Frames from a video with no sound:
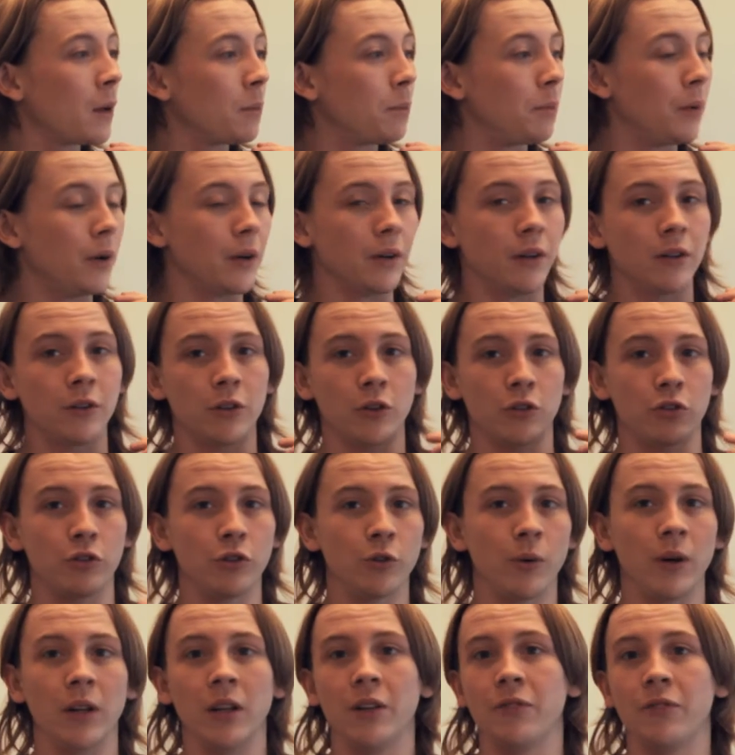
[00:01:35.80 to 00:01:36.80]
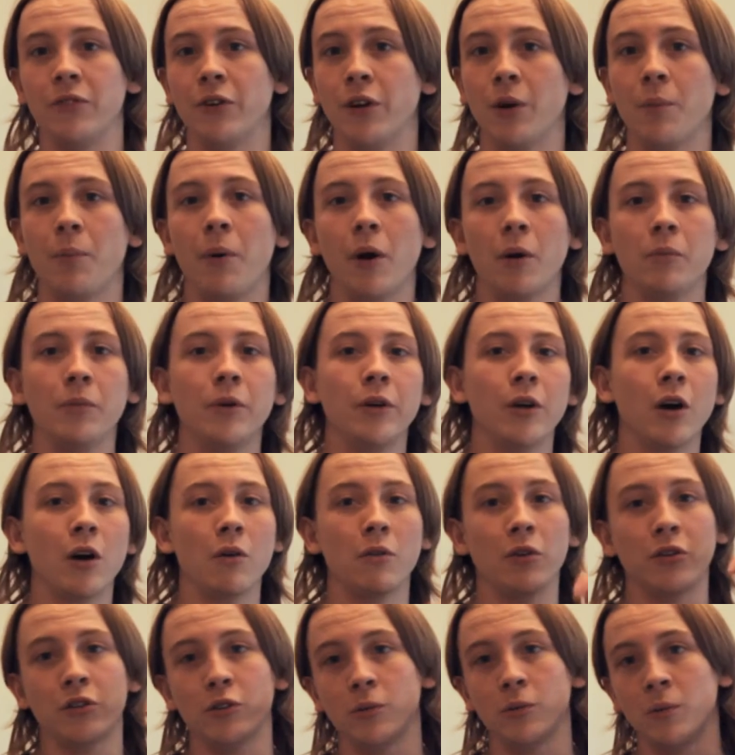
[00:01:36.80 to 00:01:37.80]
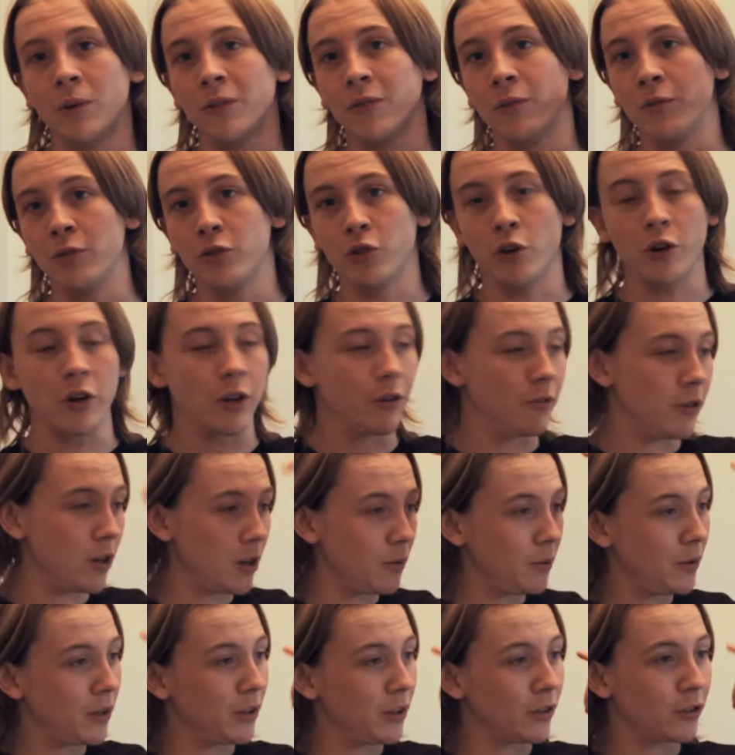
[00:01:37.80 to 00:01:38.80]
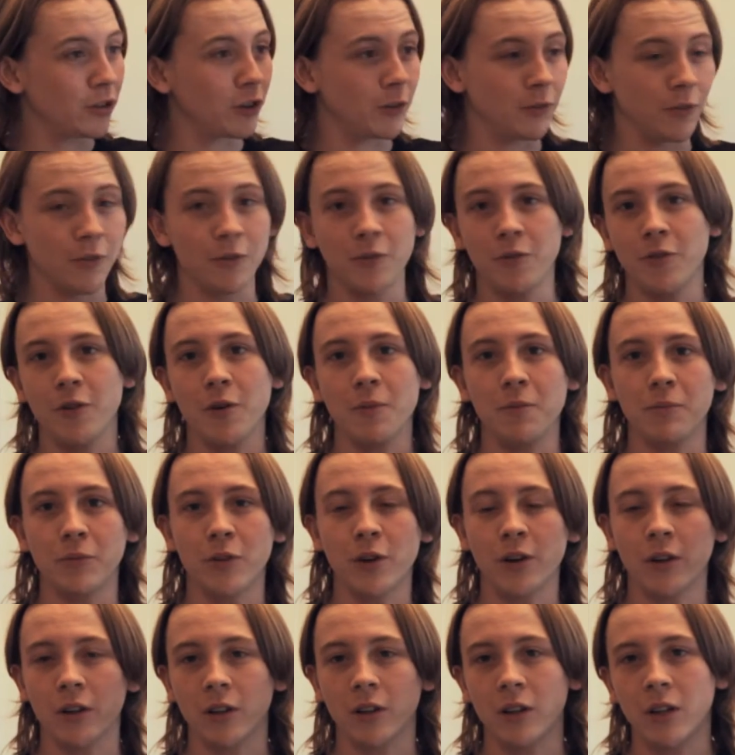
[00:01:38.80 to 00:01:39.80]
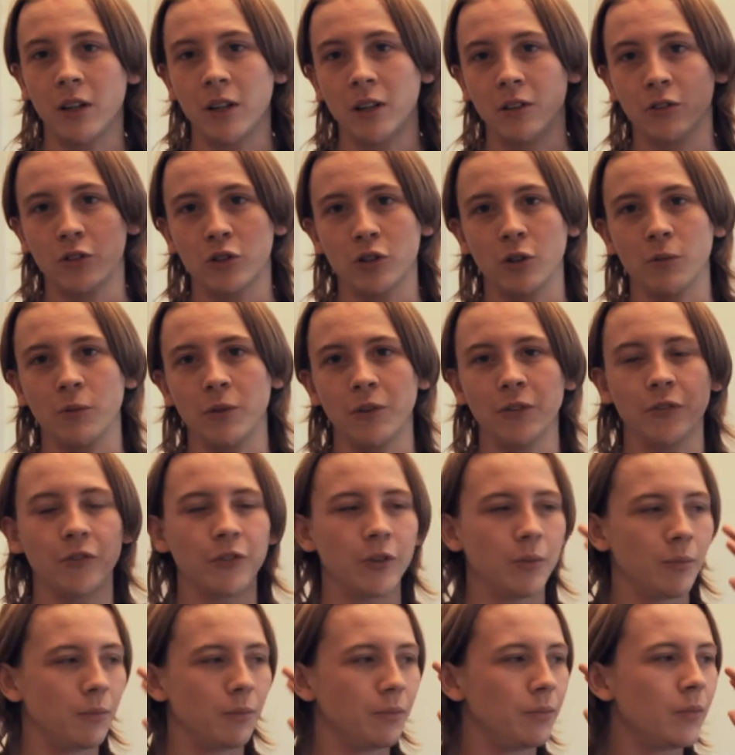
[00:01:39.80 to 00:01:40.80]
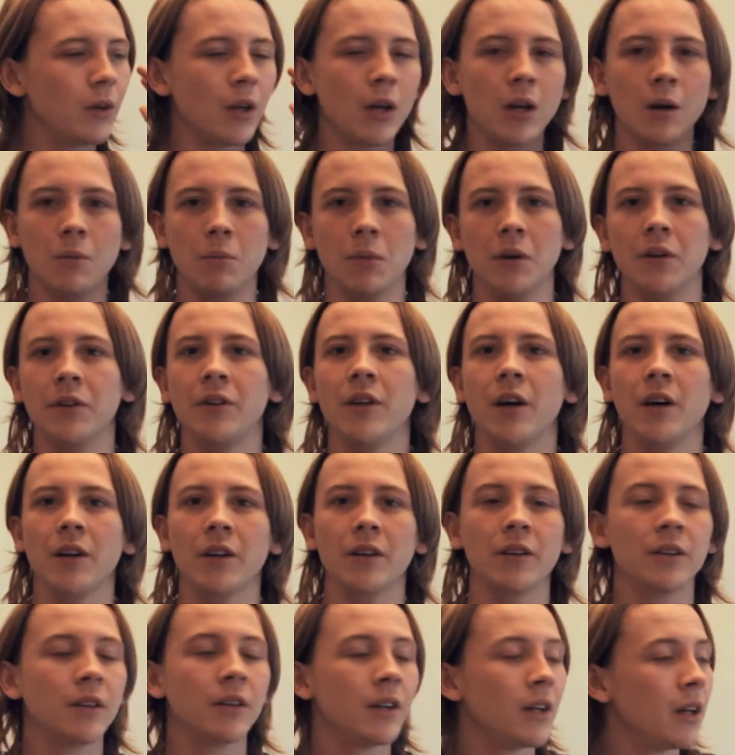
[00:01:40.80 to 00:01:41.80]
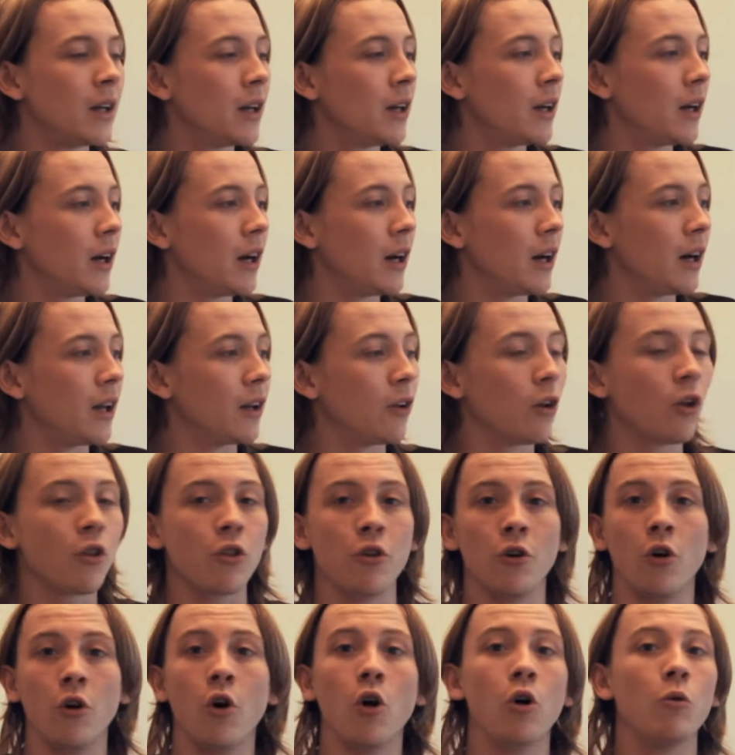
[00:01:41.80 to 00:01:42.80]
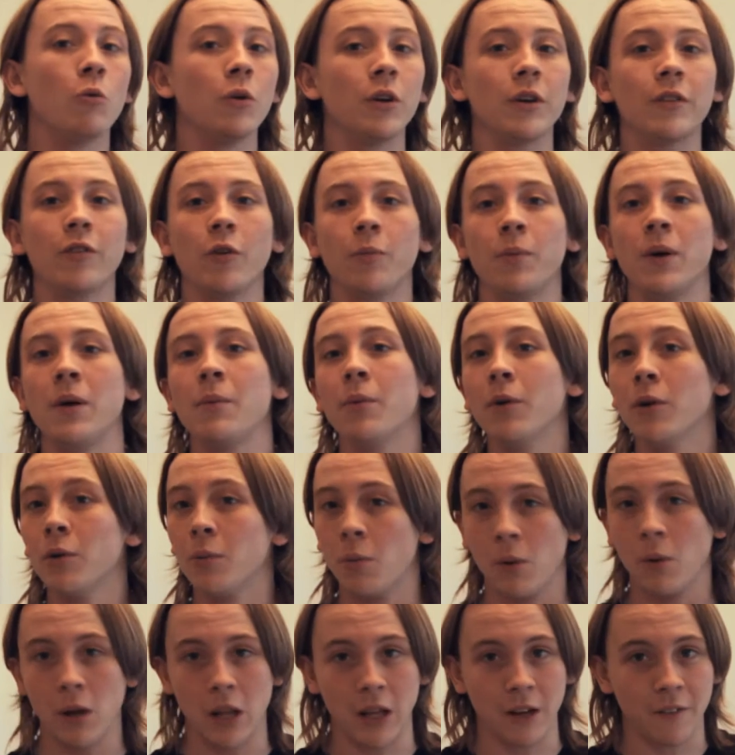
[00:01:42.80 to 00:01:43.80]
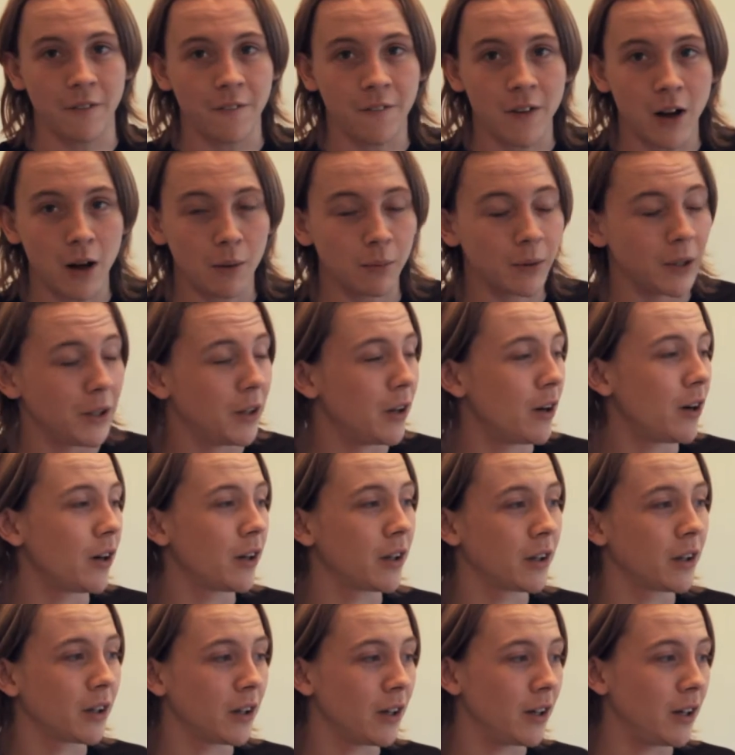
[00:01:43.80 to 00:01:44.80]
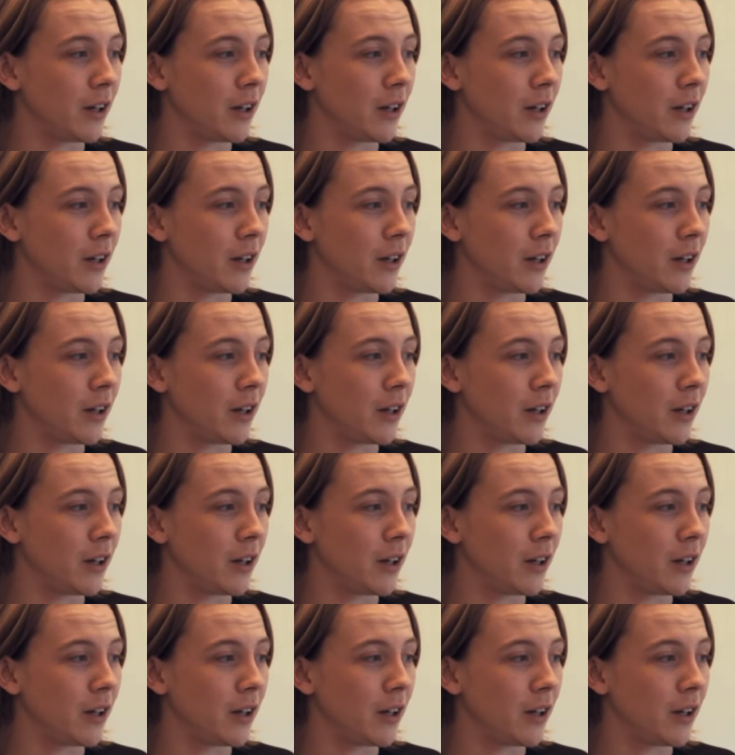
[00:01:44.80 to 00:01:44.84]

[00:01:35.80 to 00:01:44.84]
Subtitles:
But just know I live in an apartment now with someone from Saudi Arabia, someone from Turkey, and someone from Montana. They're all wonderful people. We're like a family now.